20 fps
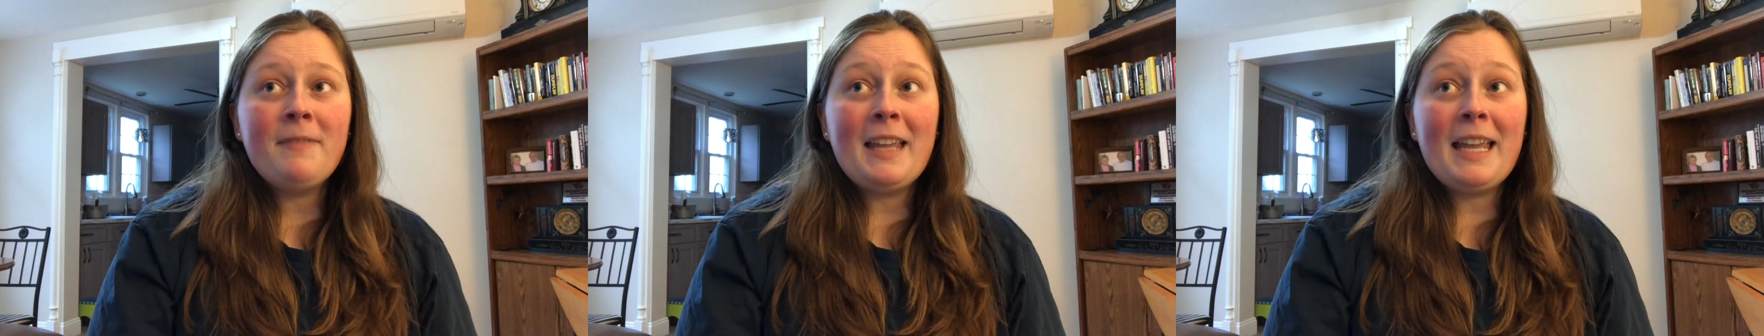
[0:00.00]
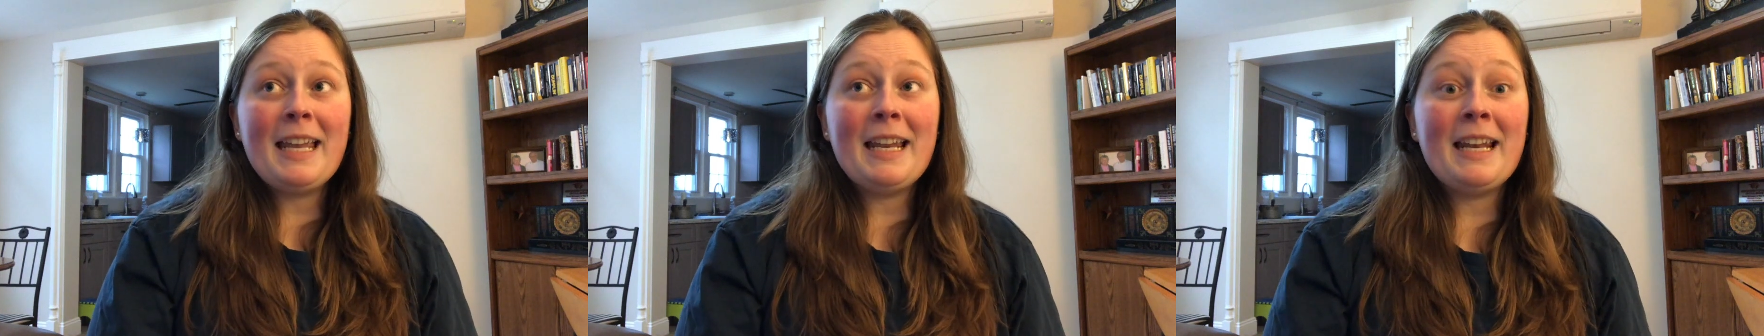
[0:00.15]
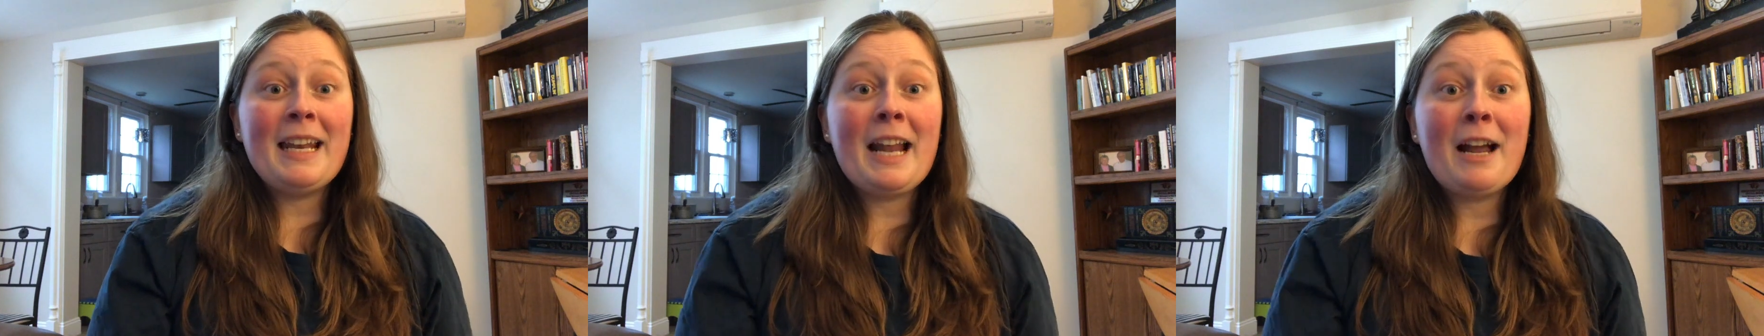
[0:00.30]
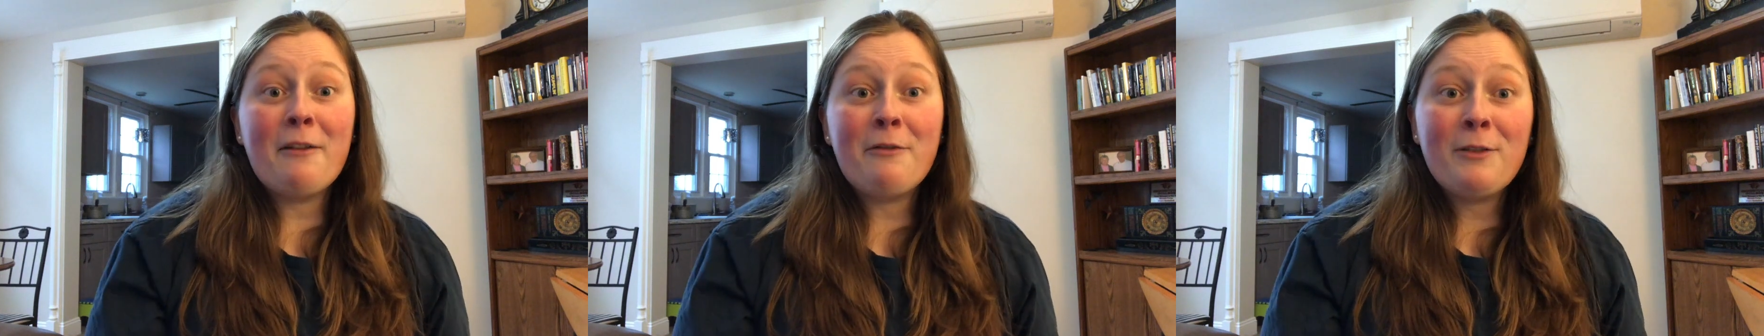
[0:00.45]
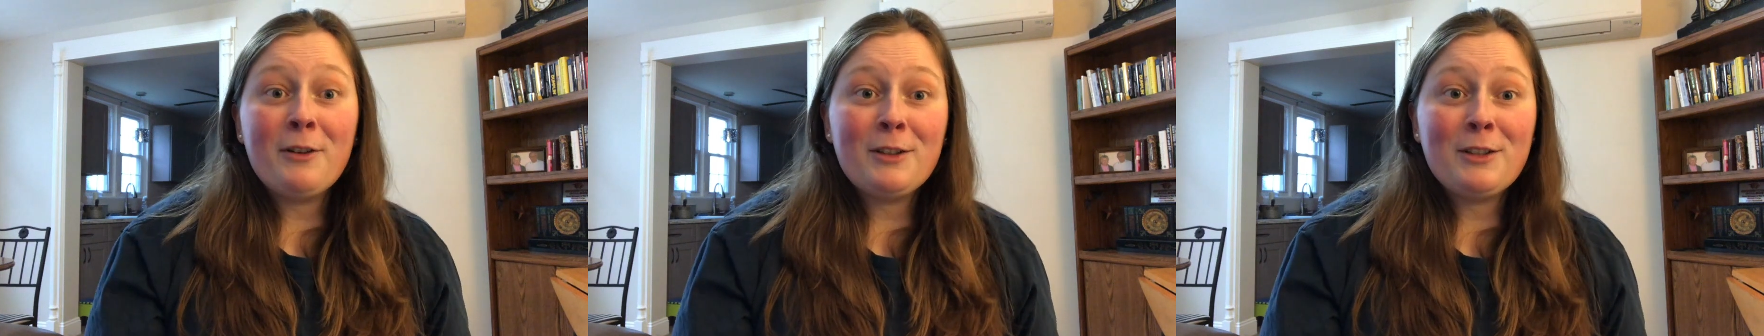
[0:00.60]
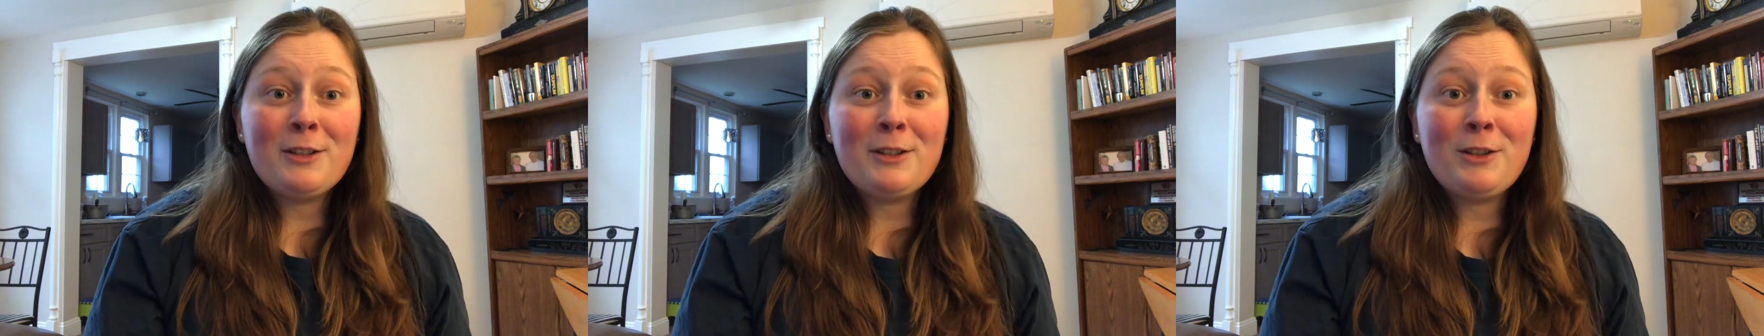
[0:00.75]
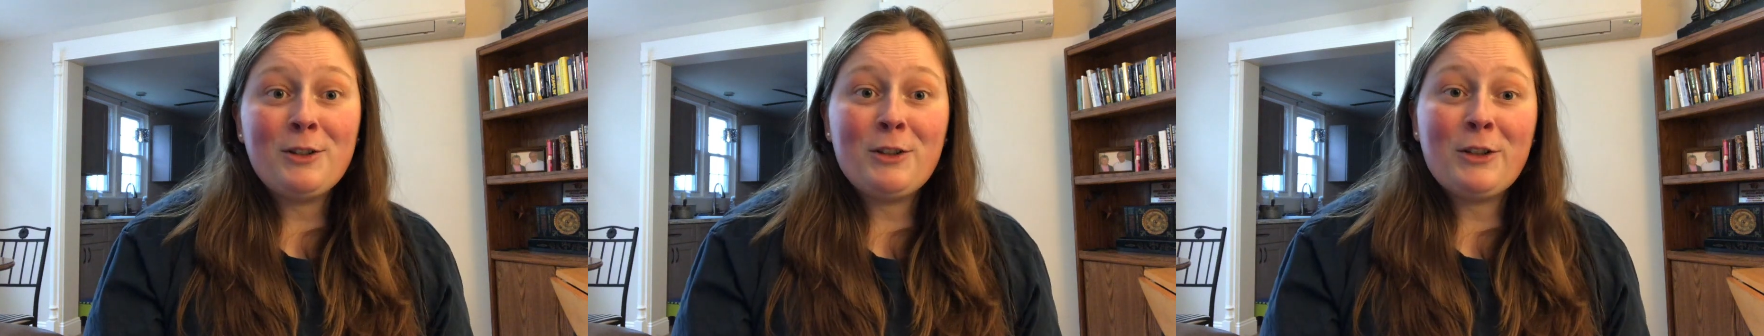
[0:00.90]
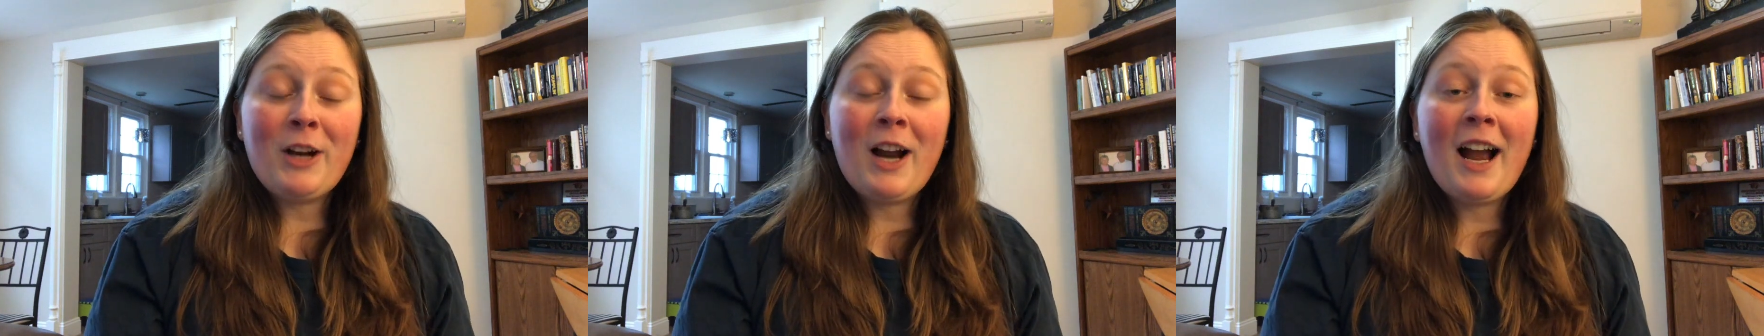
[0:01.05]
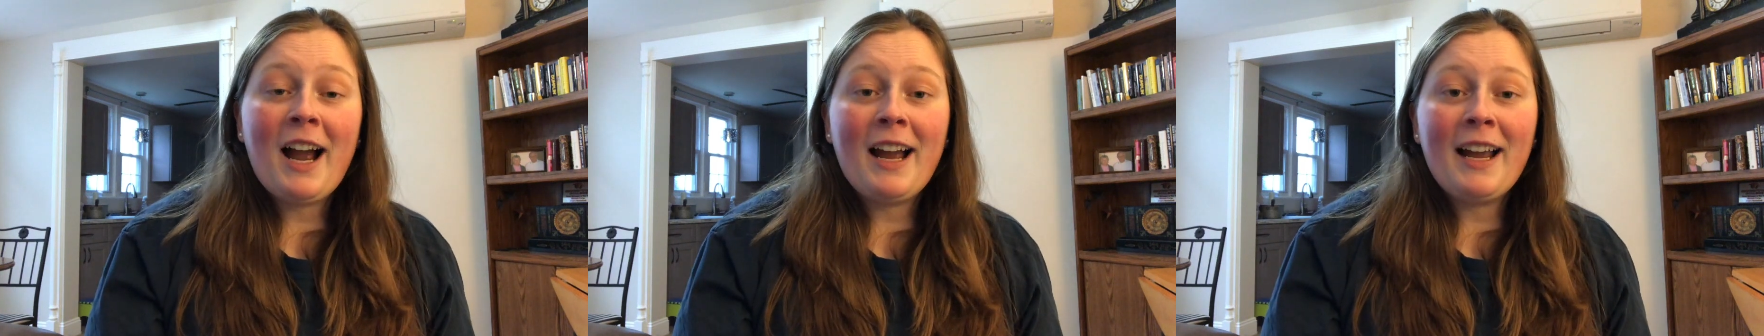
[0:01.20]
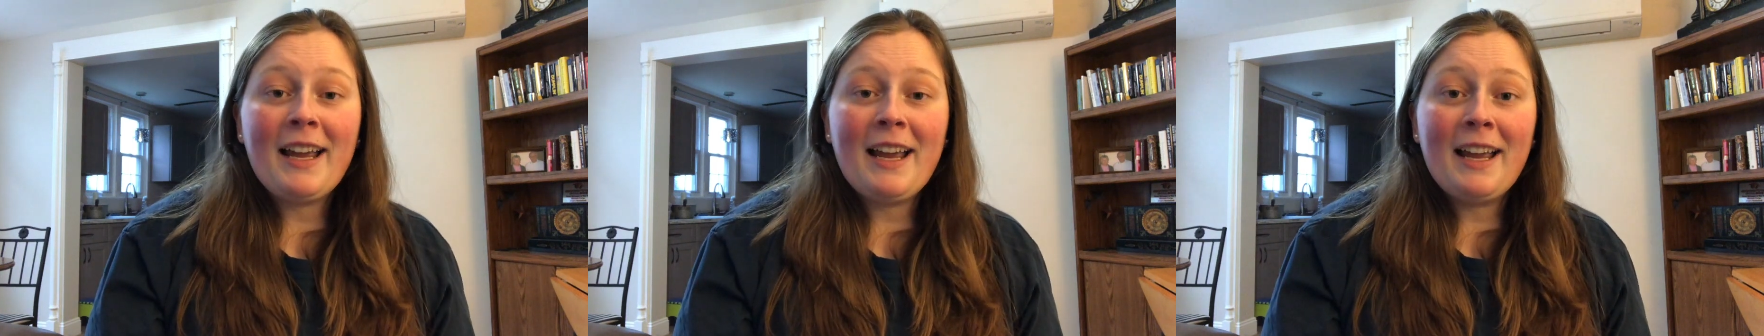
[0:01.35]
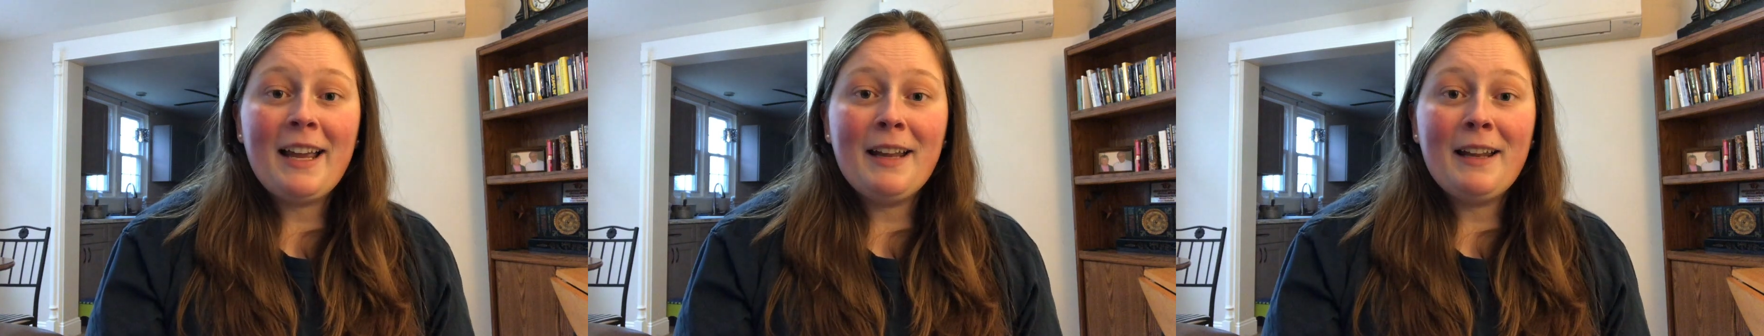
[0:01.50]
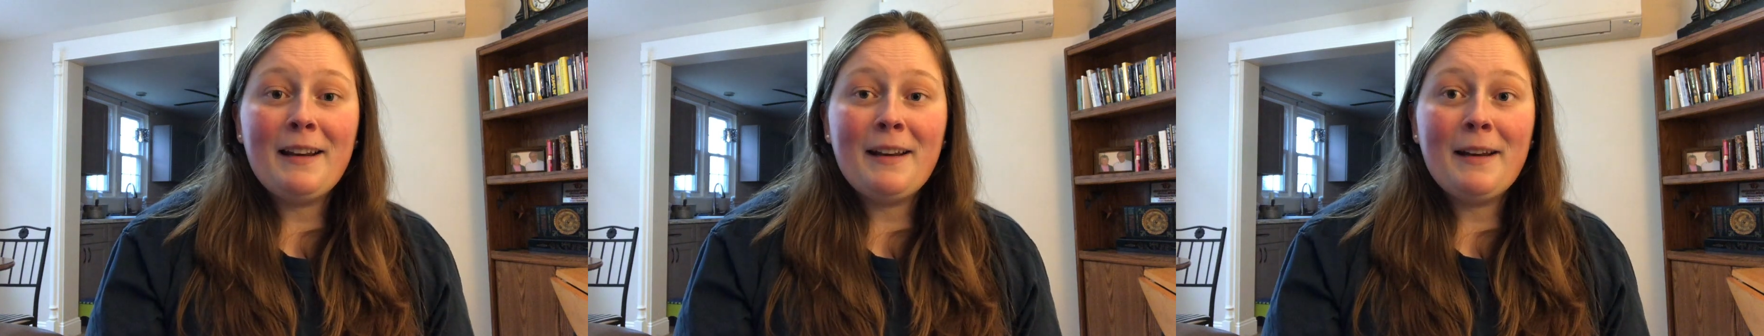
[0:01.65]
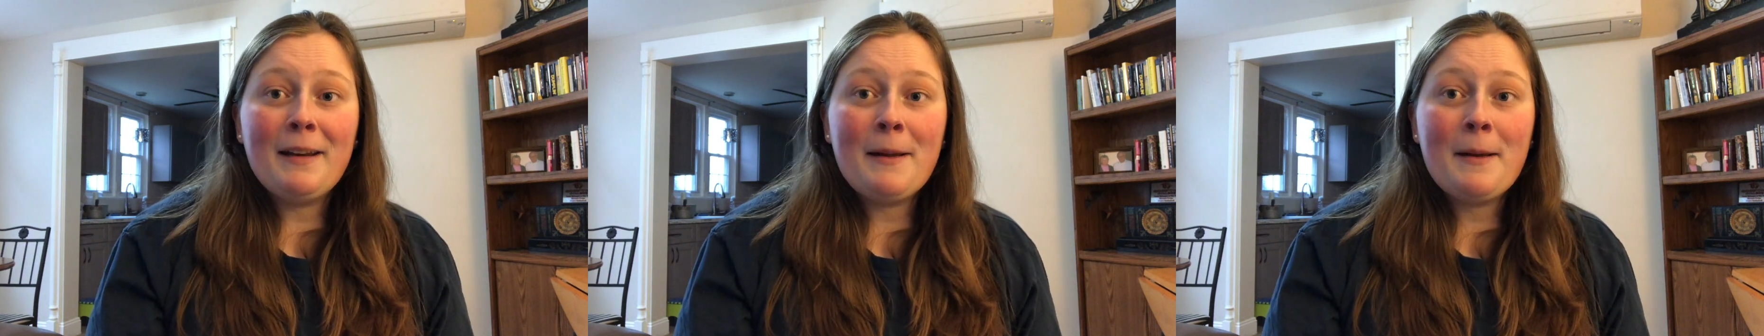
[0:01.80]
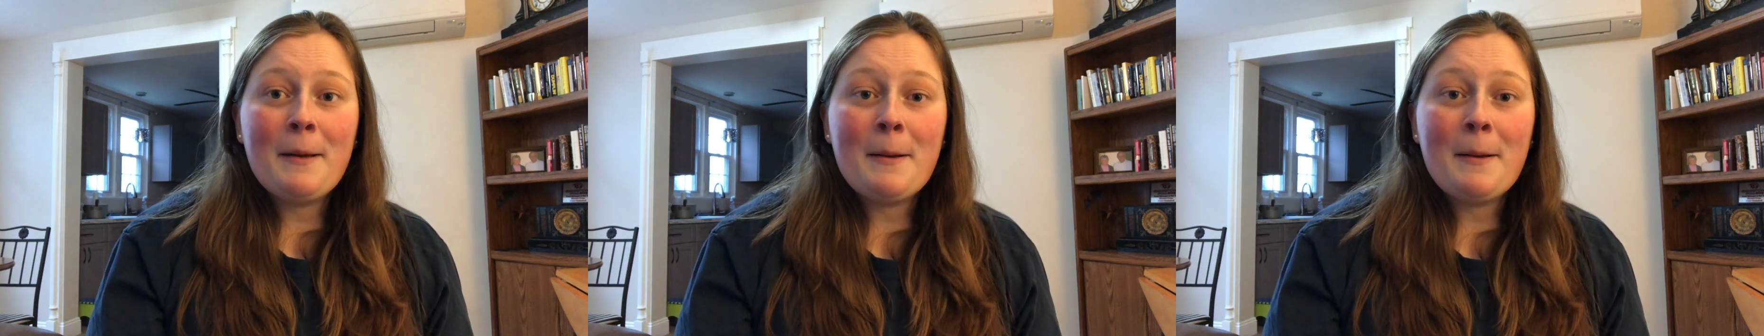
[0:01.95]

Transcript: in an effort to try and